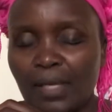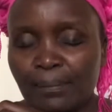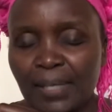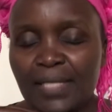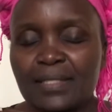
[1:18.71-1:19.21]

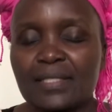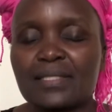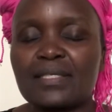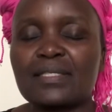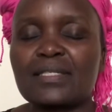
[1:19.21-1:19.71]
Bless us
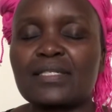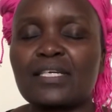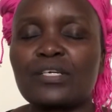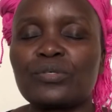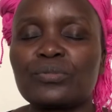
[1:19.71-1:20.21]
as the day
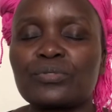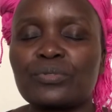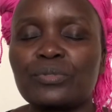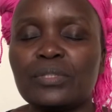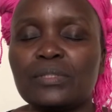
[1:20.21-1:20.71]
goes
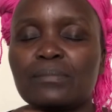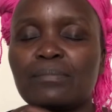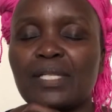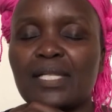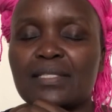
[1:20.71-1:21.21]
on.
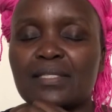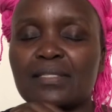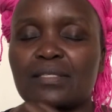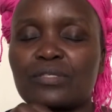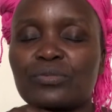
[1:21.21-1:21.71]
Bless
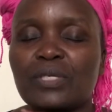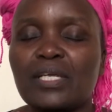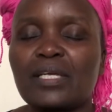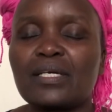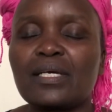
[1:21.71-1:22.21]
us to
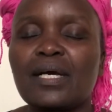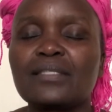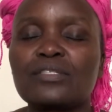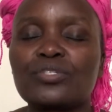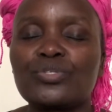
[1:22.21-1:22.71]
hear and
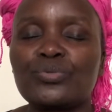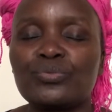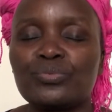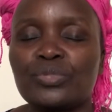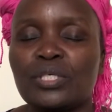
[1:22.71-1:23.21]
do.
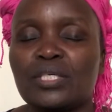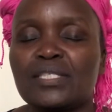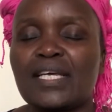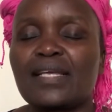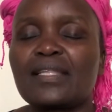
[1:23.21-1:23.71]

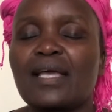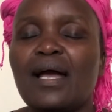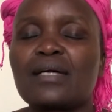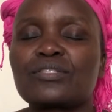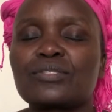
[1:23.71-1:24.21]
Take the
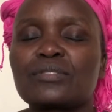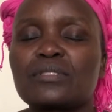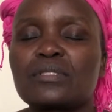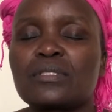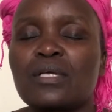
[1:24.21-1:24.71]

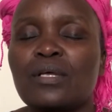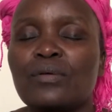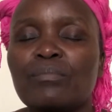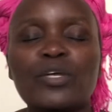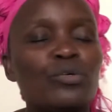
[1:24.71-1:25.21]
actions.
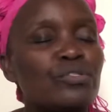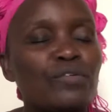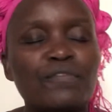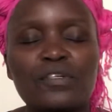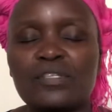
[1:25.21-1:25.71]
Because
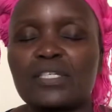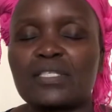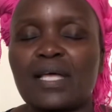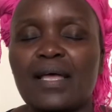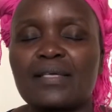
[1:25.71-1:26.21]
of all this,
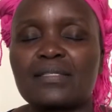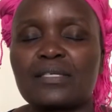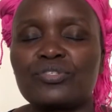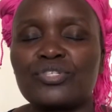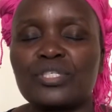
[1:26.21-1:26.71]
I ask
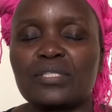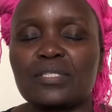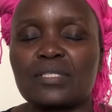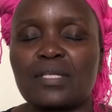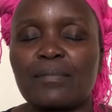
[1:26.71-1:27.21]
in
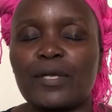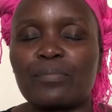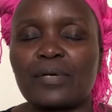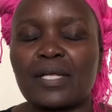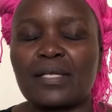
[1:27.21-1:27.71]
Jesus' name I
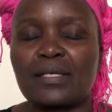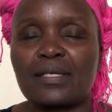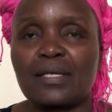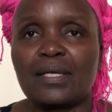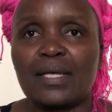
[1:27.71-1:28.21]
pray.
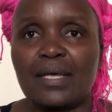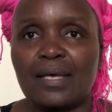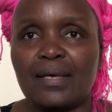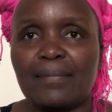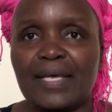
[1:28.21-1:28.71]

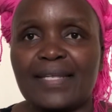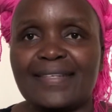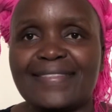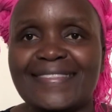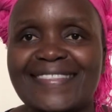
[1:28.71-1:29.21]

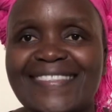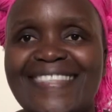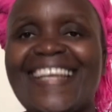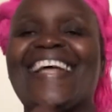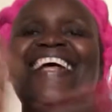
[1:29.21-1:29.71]
Amen.
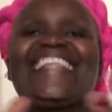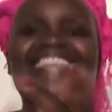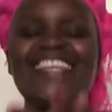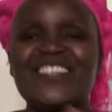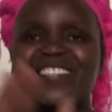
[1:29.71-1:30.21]

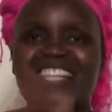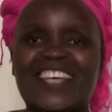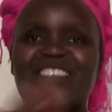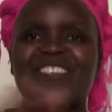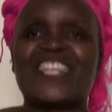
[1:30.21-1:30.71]
Thank you,
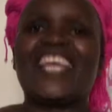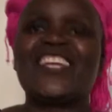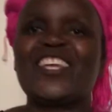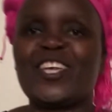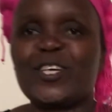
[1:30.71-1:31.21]
thank you,
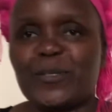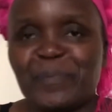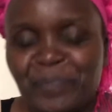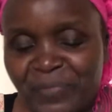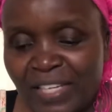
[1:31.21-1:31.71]
thank you.
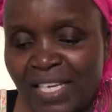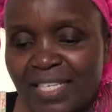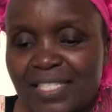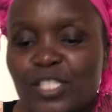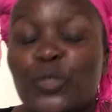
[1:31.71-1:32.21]

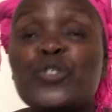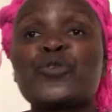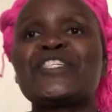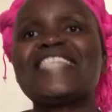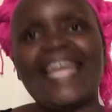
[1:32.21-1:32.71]
So
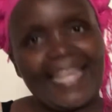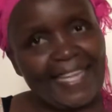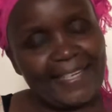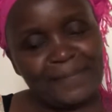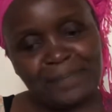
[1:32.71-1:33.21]
today,